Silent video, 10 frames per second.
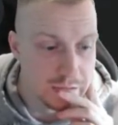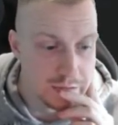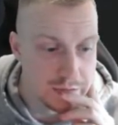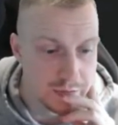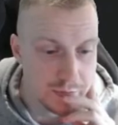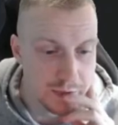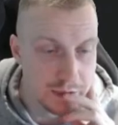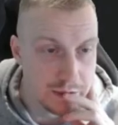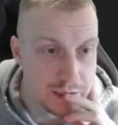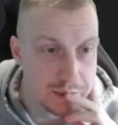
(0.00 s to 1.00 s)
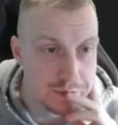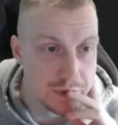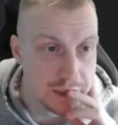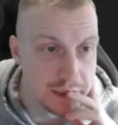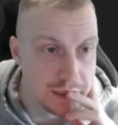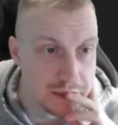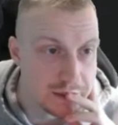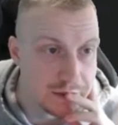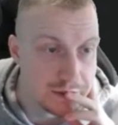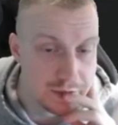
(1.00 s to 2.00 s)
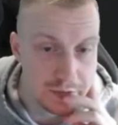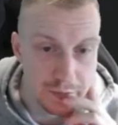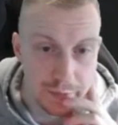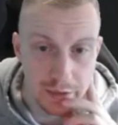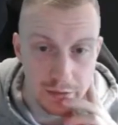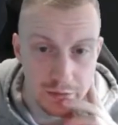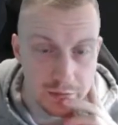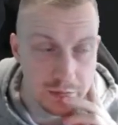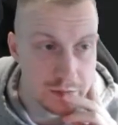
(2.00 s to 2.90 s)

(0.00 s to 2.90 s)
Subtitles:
So there'll be teams relegated depending on.